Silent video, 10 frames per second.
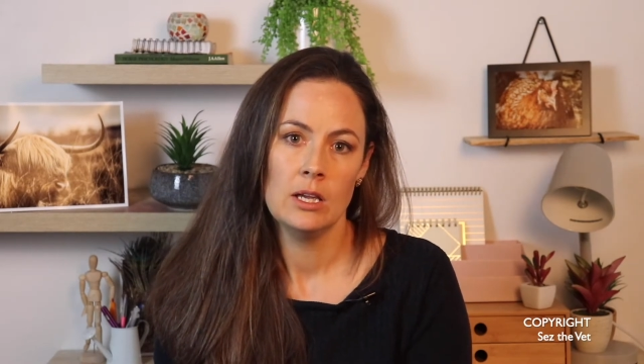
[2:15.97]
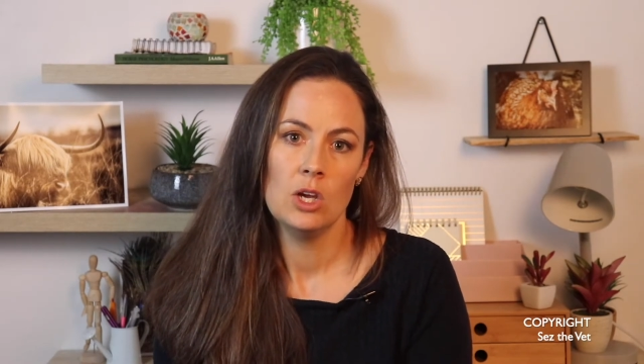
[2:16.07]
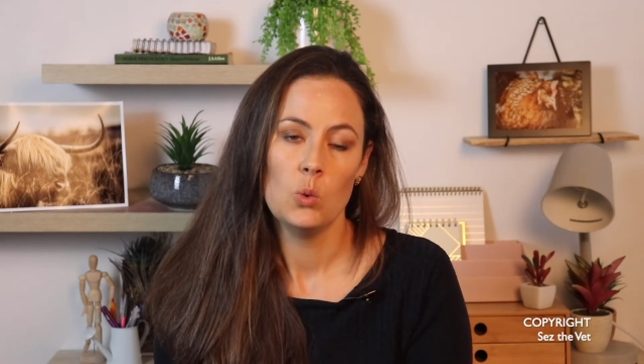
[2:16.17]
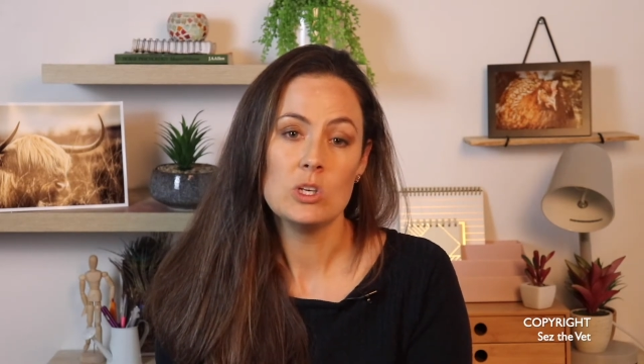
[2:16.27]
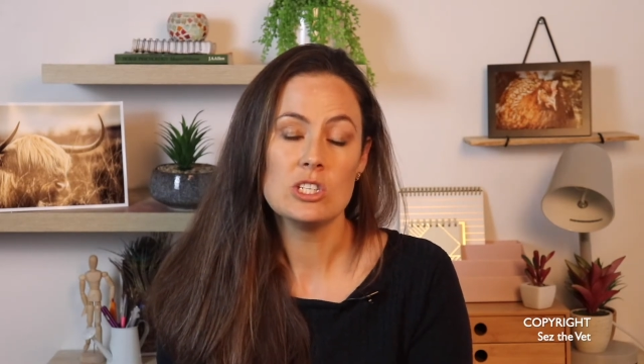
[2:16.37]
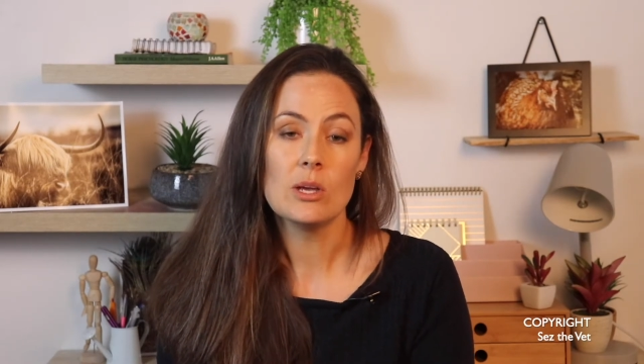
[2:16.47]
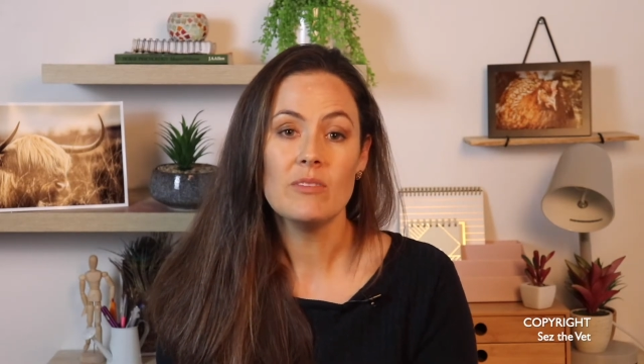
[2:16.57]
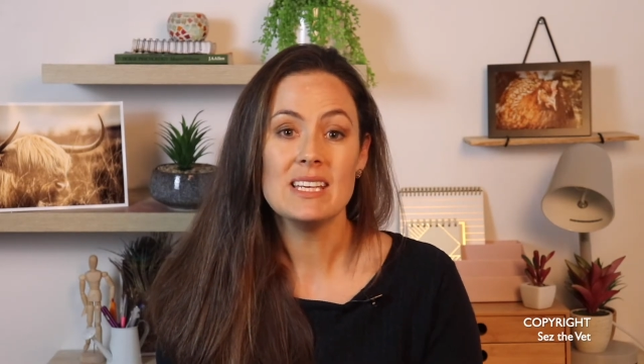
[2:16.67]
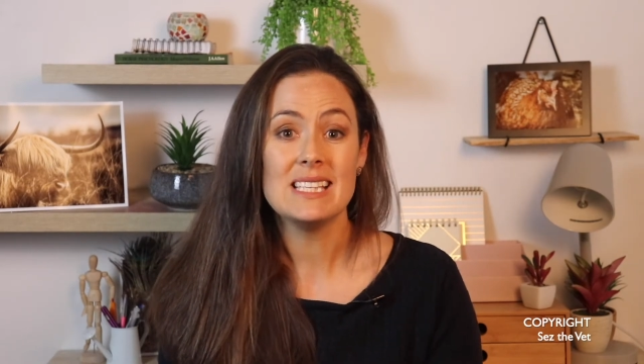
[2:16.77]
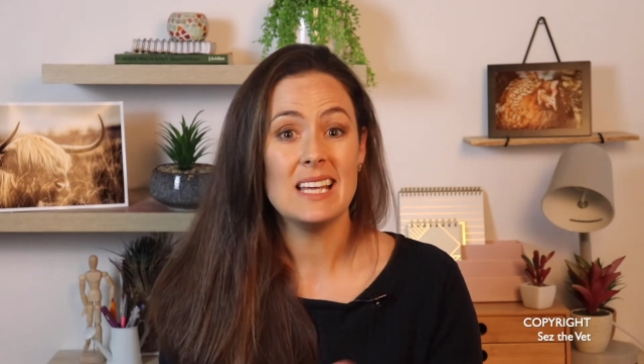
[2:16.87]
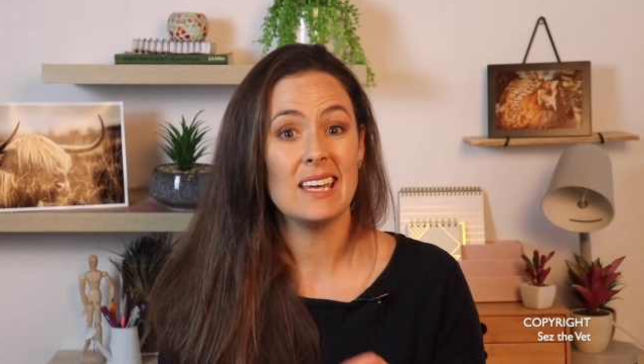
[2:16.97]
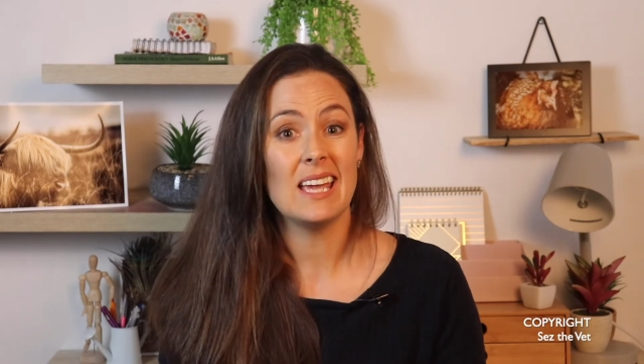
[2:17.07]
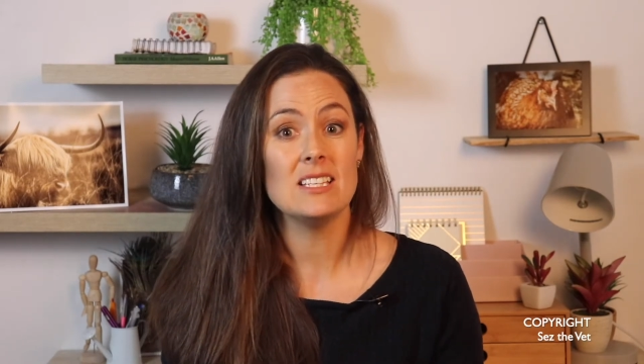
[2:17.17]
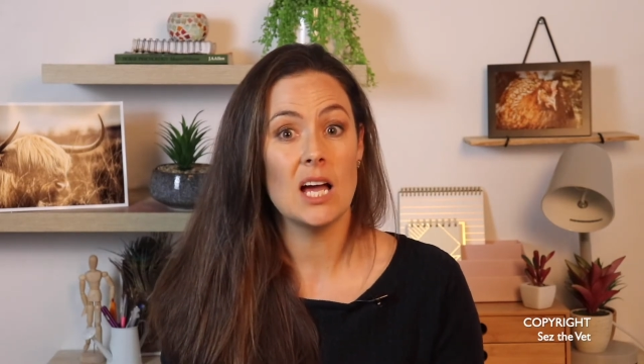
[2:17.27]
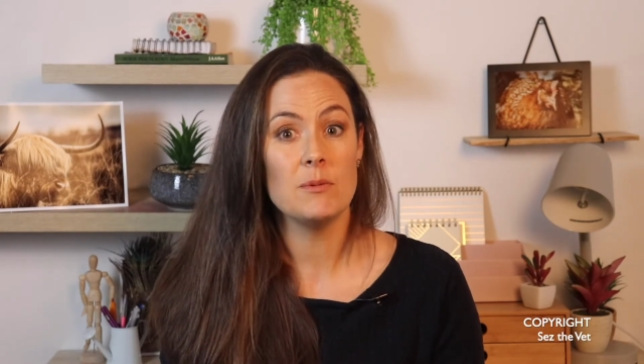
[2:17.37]
which is obviously a key
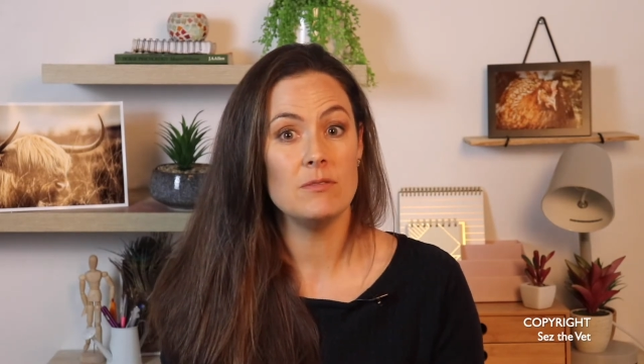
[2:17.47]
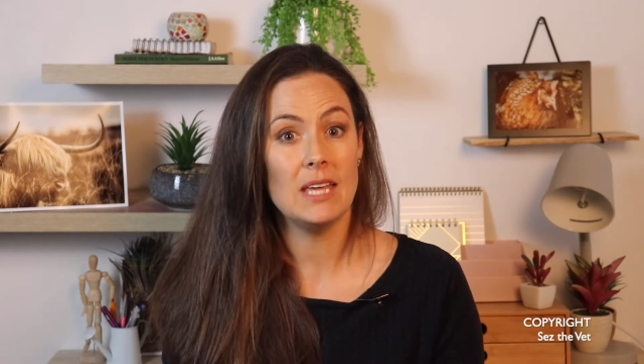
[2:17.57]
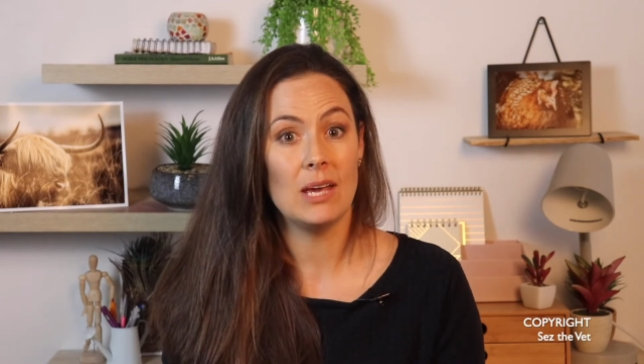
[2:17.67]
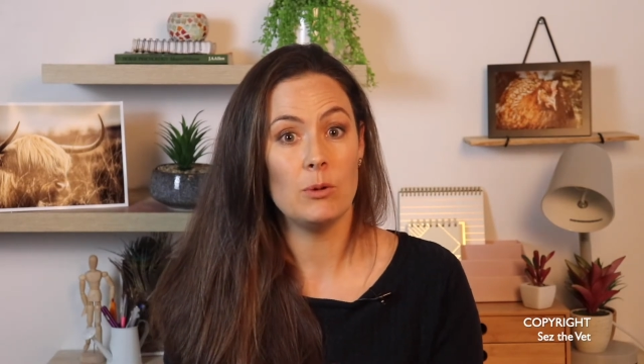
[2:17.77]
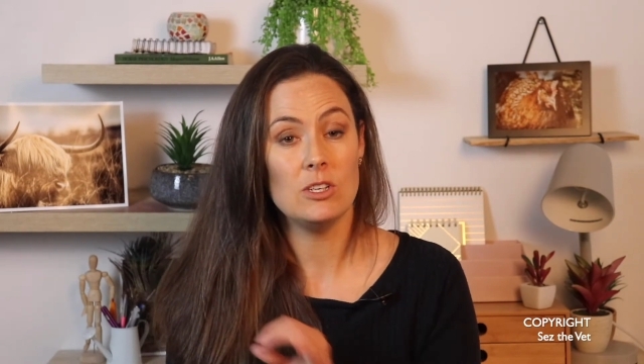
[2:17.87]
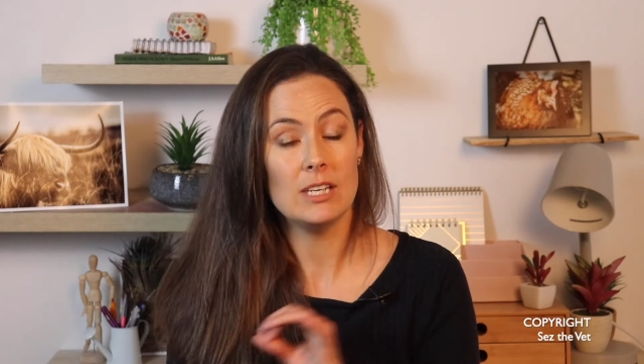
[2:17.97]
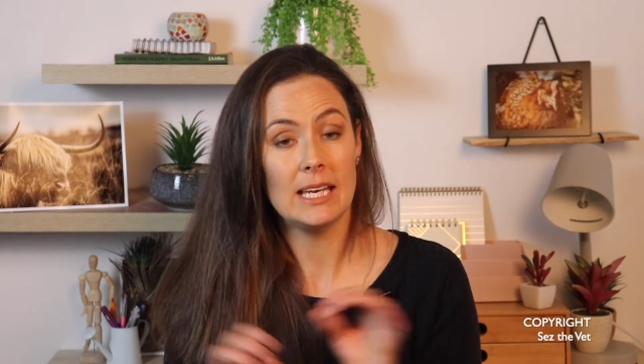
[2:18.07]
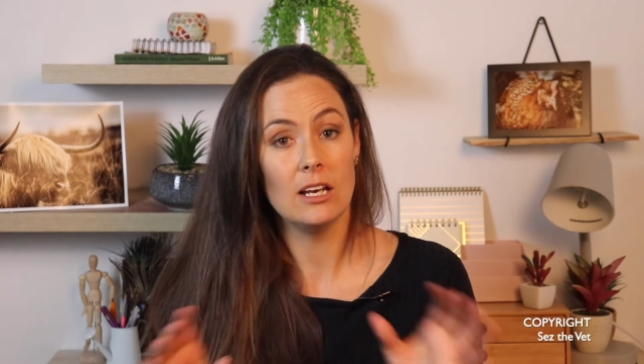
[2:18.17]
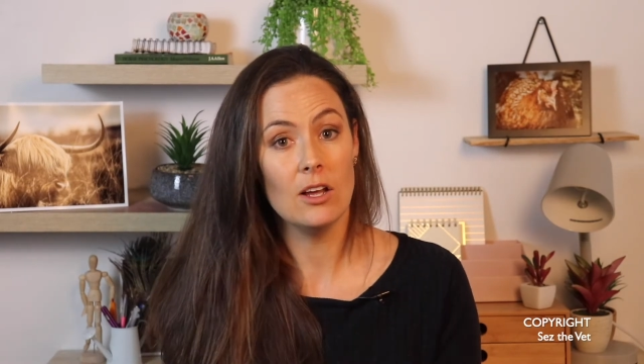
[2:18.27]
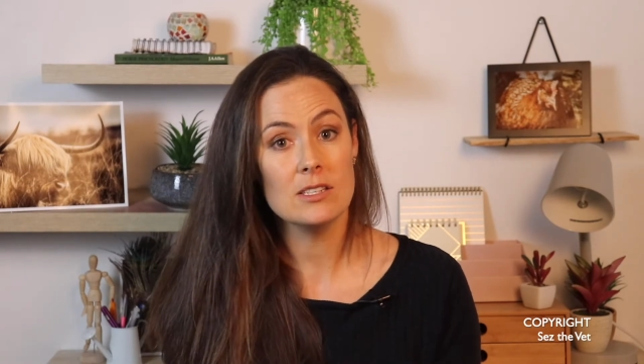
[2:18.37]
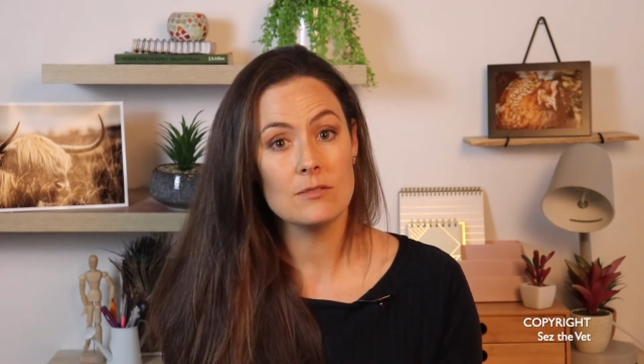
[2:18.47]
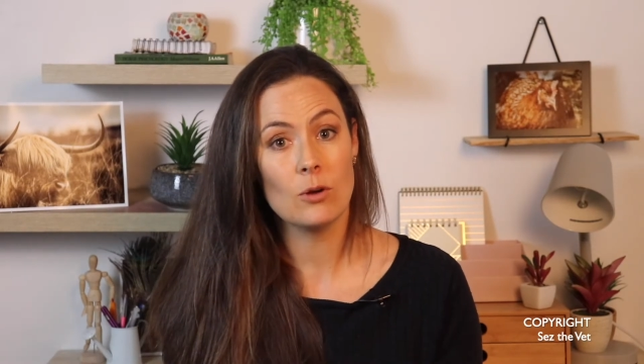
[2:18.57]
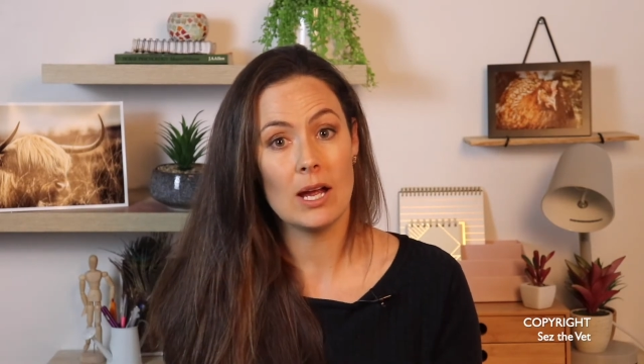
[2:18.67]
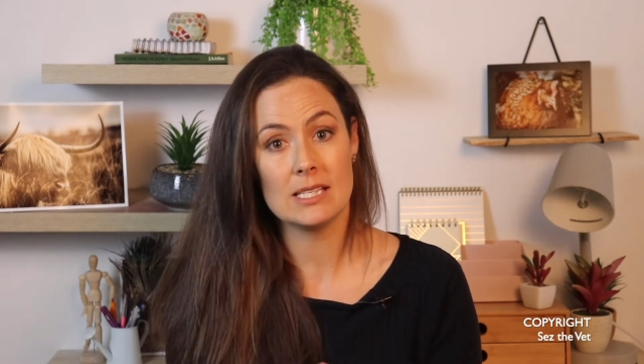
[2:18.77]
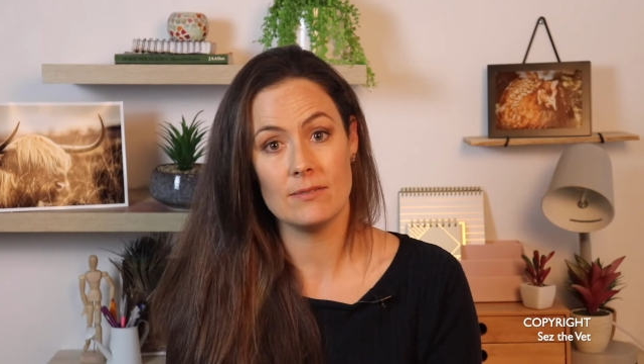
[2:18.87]
time of year when you need lots of
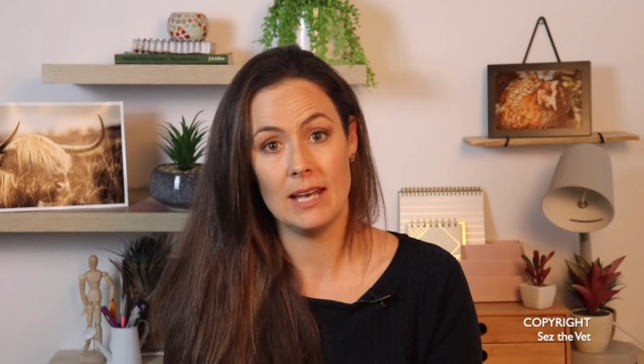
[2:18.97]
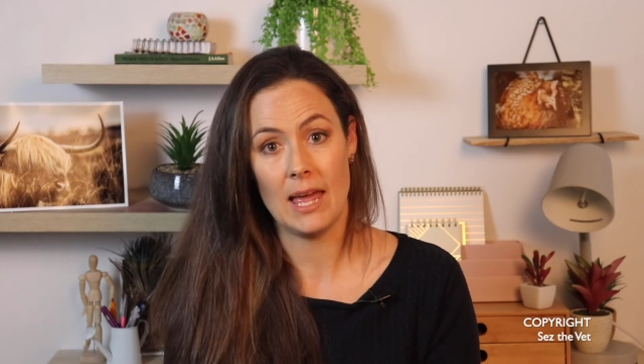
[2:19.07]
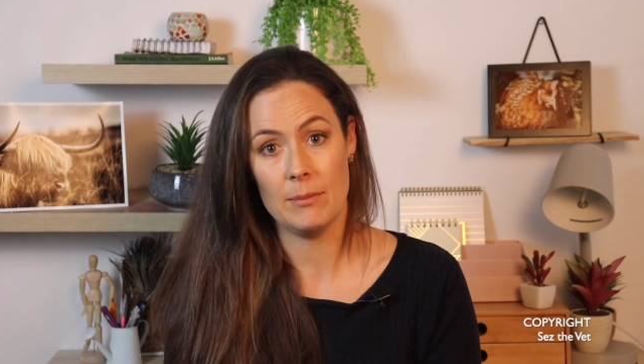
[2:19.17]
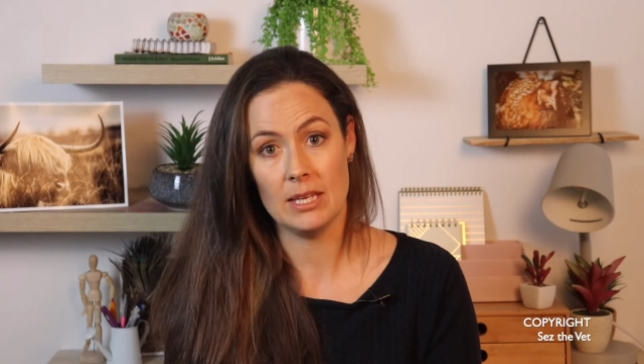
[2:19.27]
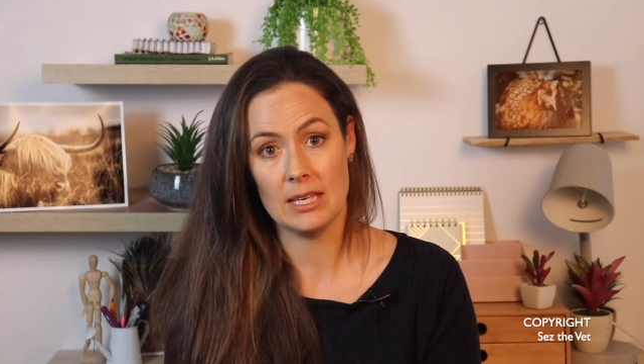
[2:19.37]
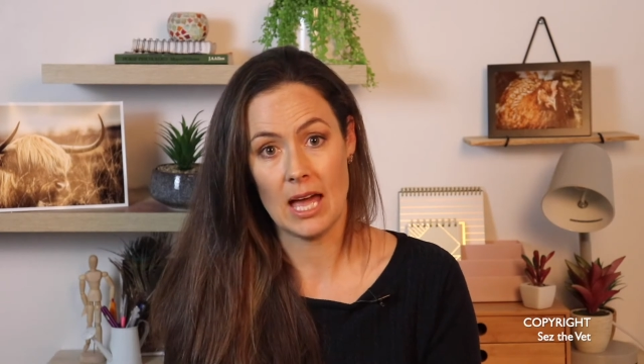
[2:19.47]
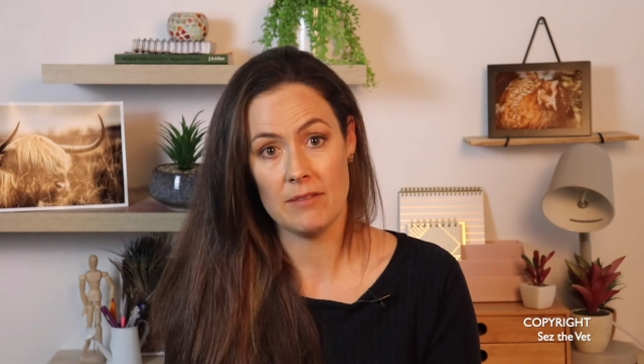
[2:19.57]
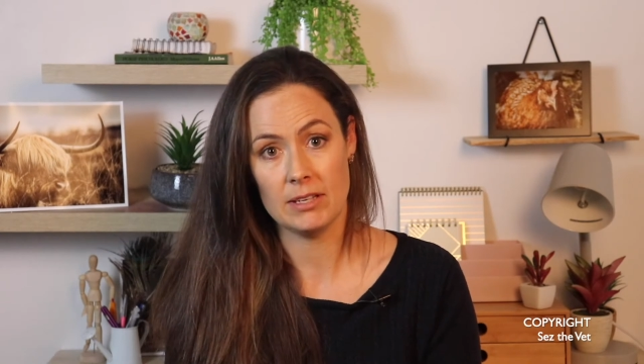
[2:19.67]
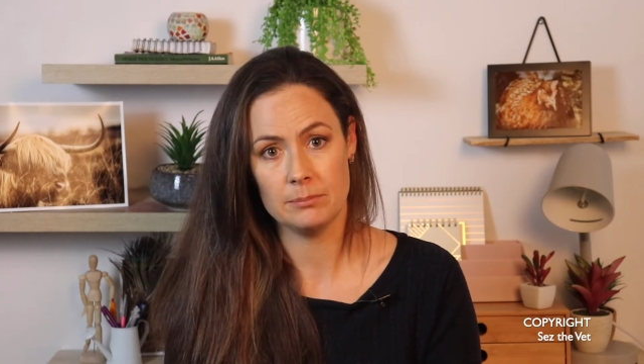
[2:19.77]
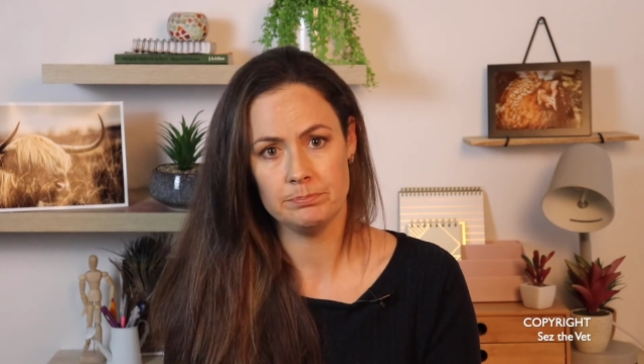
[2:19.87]
grass for lambing and calving.